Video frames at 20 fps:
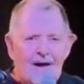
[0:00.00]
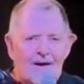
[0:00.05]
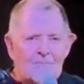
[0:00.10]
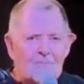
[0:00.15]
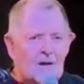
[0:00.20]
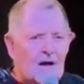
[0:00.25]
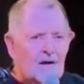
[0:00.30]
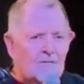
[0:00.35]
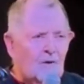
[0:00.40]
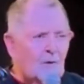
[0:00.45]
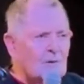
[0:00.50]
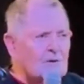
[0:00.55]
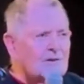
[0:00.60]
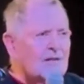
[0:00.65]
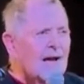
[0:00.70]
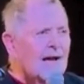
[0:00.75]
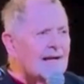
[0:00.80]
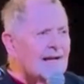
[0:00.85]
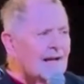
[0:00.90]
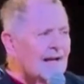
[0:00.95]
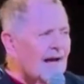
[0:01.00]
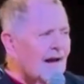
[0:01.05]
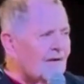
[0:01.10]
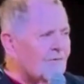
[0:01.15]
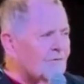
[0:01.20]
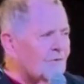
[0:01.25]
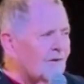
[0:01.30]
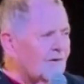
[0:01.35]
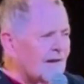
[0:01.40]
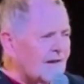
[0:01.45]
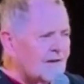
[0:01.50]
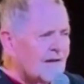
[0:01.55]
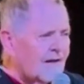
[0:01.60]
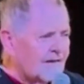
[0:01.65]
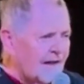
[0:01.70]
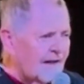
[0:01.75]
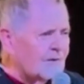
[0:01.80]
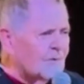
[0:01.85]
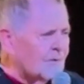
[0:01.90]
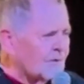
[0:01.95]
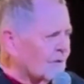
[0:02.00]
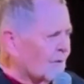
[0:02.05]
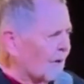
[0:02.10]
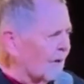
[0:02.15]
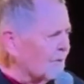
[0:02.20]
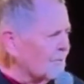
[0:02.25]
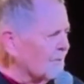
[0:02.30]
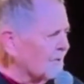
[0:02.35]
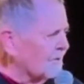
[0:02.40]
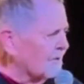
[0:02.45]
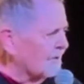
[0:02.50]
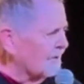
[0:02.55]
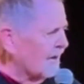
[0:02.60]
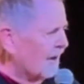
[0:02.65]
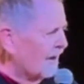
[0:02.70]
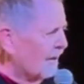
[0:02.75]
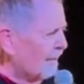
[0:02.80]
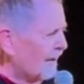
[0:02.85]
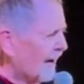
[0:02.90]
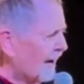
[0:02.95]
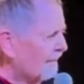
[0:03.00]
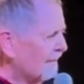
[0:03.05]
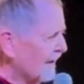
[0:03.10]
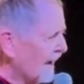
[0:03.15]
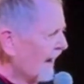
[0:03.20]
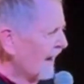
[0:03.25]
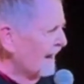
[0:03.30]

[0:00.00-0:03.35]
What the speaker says: I've always had a live tree. That's what Christmas is all about.